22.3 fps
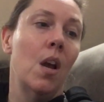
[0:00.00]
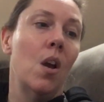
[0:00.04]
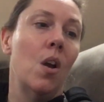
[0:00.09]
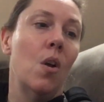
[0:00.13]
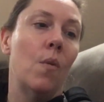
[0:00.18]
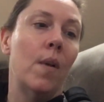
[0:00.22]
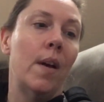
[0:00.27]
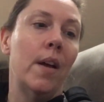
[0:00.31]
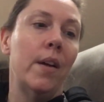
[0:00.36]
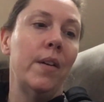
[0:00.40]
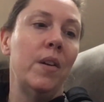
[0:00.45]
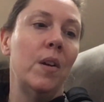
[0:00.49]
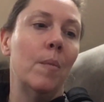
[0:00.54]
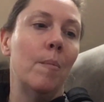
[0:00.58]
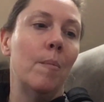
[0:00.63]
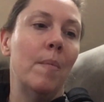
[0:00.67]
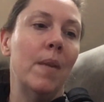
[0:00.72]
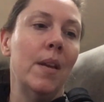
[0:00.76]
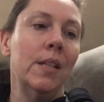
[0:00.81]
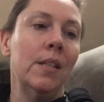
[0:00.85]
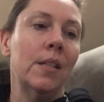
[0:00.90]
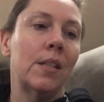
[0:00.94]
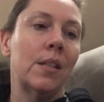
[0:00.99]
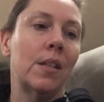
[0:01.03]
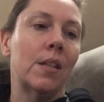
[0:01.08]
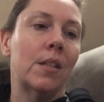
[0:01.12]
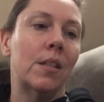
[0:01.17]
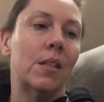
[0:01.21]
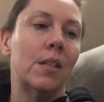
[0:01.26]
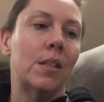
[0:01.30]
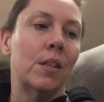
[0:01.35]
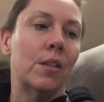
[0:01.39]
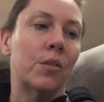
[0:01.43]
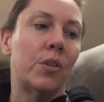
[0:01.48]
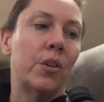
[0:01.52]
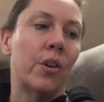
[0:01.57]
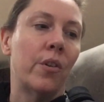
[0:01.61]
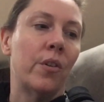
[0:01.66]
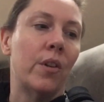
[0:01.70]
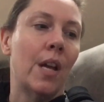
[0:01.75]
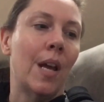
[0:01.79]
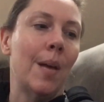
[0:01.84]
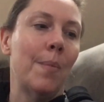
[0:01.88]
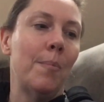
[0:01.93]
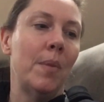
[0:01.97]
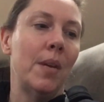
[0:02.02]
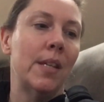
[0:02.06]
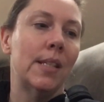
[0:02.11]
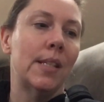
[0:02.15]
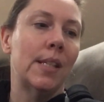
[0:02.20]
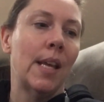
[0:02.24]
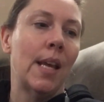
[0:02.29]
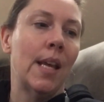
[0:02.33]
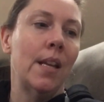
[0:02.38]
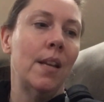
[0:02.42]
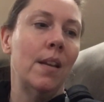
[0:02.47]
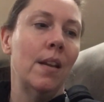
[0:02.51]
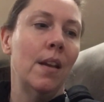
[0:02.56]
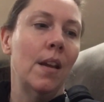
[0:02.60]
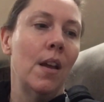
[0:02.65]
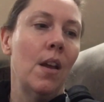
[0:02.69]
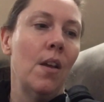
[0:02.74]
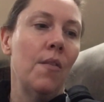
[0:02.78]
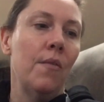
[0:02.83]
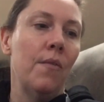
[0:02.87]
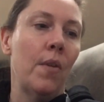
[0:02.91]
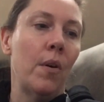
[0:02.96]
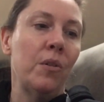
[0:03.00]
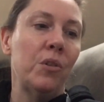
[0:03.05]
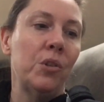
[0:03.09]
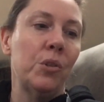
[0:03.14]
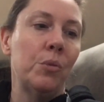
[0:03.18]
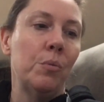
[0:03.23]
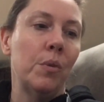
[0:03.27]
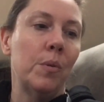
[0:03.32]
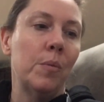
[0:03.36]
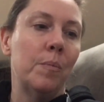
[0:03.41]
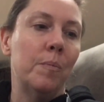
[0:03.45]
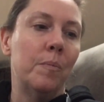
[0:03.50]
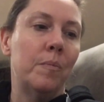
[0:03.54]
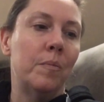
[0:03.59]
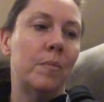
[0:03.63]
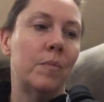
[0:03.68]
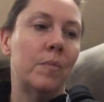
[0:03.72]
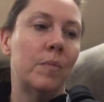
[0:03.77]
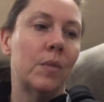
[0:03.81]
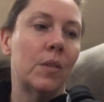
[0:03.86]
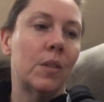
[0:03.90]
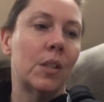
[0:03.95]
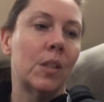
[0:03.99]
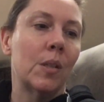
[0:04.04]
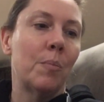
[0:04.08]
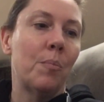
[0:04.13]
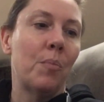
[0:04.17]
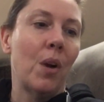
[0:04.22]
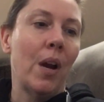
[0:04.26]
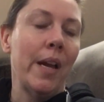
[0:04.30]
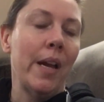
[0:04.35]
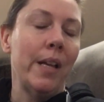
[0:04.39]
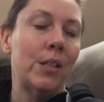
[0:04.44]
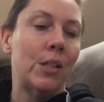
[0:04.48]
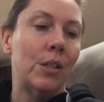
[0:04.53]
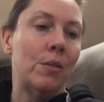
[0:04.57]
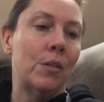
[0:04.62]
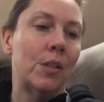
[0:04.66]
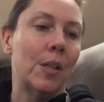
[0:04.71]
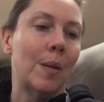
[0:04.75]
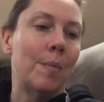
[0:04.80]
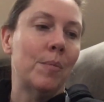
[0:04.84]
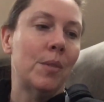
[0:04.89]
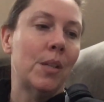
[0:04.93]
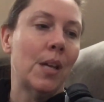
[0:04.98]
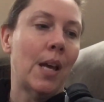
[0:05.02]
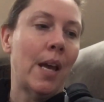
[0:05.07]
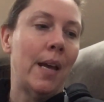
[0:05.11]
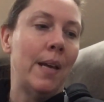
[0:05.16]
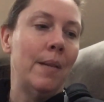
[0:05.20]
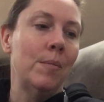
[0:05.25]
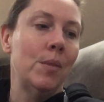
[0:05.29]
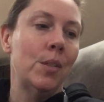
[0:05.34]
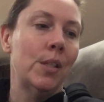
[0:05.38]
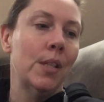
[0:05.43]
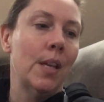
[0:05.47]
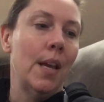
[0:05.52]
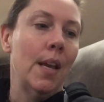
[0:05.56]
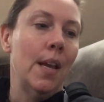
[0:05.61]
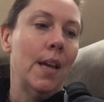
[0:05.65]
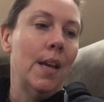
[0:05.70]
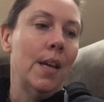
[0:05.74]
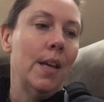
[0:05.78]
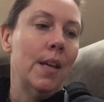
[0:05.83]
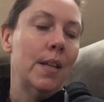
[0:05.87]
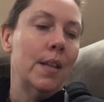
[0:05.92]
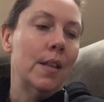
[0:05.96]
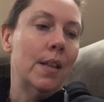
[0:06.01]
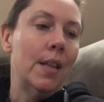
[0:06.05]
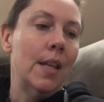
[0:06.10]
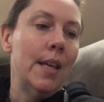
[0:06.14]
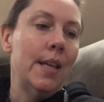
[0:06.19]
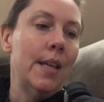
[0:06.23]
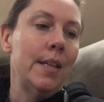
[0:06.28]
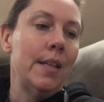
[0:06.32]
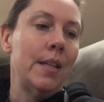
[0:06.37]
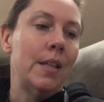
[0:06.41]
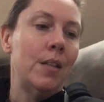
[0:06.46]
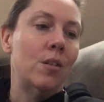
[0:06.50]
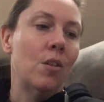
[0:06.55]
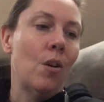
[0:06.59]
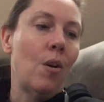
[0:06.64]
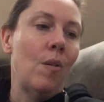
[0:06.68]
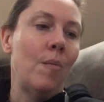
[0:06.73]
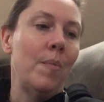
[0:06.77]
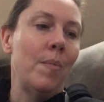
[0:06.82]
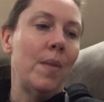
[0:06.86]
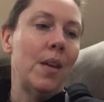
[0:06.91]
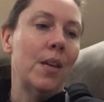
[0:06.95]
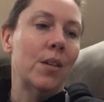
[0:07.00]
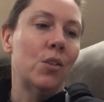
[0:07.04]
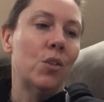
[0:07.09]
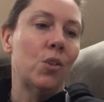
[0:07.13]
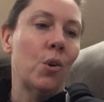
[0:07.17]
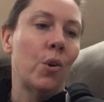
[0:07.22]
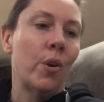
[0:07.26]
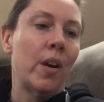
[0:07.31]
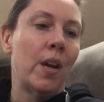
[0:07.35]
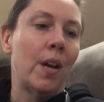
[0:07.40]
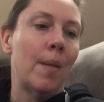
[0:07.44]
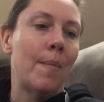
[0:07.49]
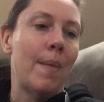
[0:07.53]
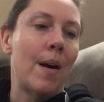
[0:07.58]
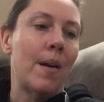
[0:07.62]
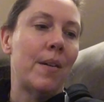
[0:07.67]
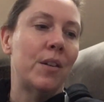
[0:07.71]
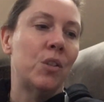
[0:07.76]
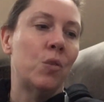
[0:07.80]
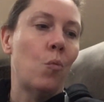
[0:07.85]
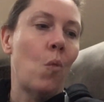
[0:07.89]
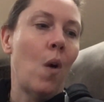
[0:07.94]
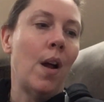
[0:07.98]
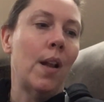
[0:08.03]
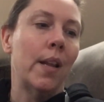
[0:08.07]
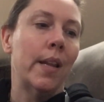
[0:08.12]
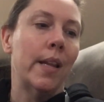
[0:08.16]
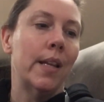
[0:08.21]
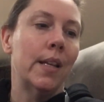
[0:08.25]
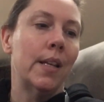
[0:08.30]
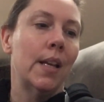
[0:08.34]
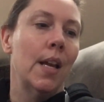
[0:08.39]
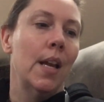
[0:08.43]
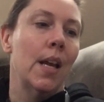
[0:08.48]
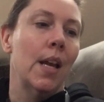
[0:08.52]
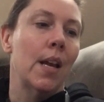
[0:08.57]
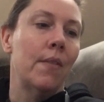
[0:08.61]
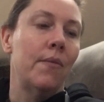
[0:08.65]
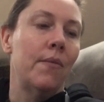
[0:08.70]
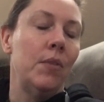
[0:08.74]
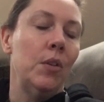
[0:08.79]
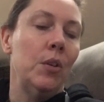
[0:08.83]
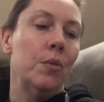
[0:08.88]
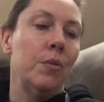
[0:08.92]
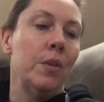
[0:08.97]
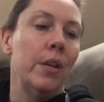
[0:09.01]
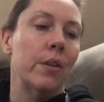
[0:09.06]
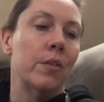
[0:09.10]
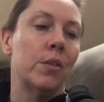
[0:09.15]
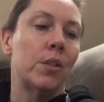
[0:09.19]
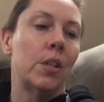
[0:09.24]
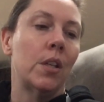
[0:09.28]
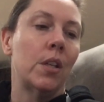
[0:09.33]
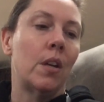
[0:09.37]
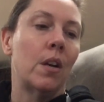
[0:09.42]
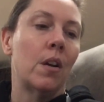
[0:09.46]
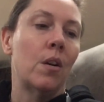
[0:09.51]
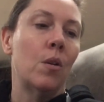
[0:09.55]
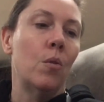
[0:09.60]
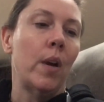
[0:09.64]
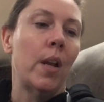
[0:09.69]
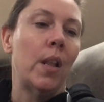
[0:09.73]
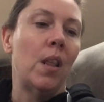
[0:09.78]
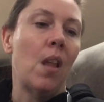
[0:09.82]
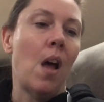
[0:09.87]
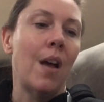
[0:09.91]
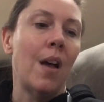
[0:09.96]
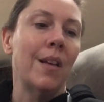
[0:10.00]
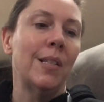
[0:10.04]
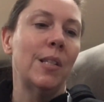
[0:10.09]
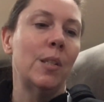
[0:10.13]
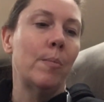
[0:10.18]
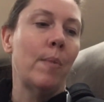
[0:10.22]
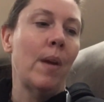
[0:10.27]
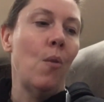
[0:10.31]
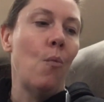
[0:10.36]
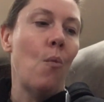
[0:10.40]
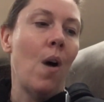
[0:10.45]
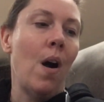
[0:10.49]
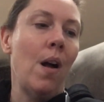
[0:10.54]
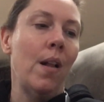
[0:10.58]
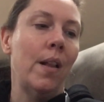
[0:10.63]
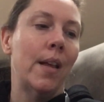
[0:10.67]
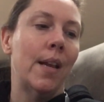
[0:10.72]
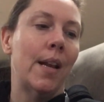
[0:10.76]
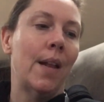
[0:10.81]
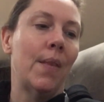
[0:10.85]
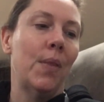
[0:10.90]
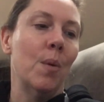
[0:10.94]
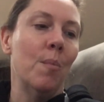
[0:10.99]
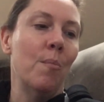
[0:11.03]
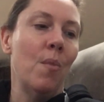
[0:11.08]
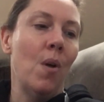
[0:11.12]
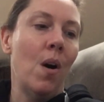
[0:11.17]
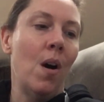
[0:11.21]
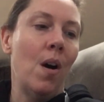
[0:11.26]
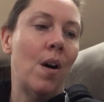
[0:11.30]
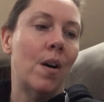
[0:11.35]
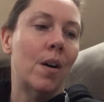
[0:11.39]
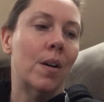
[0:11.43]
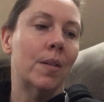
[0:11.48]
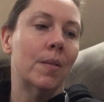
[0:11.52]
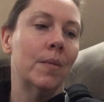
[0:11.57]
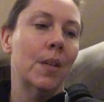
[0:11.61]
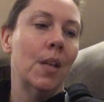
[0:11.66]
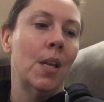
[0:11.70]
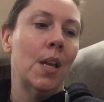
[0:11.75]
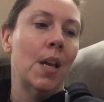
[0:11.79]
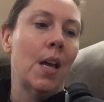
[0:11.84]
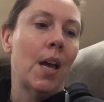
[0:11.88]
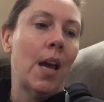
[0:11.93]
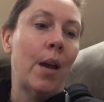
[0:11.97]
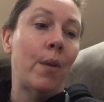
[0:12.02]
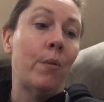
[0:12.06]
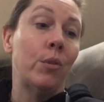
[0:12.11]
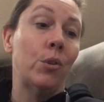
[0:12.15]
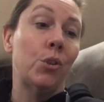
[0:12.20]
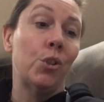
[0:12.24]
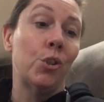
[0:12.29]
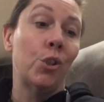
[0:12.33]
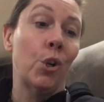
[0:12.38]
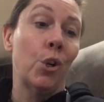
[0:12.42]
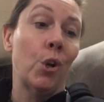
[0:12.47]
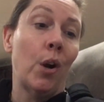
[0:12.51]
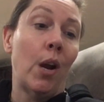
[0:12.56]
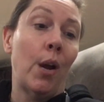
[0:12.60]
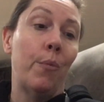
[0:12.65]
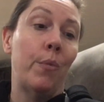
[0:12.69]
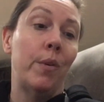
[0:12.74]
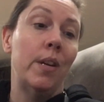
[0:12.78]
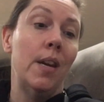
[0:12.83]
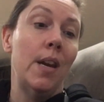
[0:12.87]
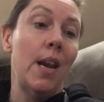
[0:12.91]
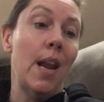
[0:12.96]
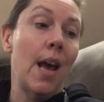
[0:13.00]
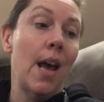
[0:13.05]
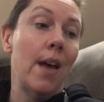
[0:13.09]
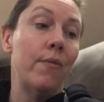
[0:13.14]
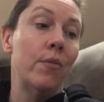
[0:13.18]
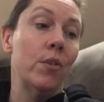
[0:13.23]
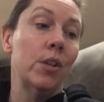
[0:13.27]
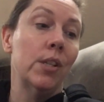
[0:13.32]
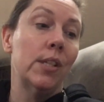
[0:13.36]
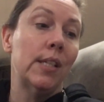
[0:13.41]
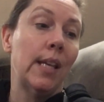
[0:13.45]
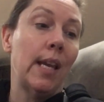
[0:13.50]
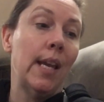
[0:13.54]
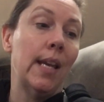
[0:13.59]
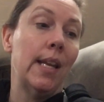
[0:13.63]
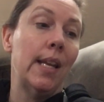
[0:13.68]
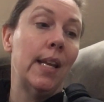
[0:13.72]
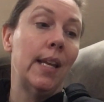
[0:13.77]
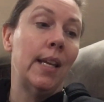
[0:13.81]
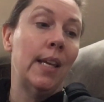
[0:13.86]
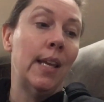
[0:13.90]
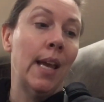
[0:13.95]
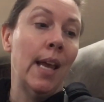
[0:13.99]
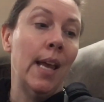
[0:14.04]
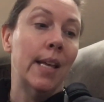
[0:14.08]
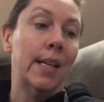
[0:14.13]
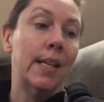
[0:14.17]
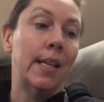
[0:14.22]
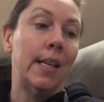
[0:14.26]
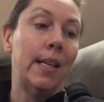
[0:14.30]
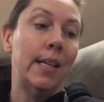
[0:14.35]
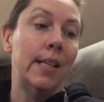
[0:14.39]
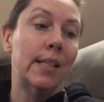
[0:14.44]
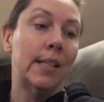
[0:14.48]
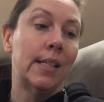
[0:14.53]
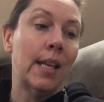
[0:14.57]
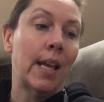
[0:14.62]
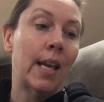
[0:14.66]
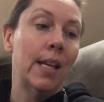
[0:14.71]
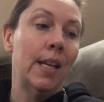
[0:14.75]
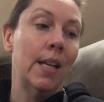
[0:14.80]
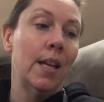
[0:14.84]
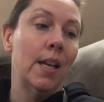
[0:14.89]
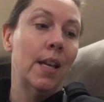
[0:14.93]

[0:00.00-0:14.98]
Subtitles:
Well, your mittens could still turn up, he said. Folks will surprise you sometimes. Then he told me a story about his wallet. A few years ago, I lost my wallet at the mall. I was sure I would never see it again, he said.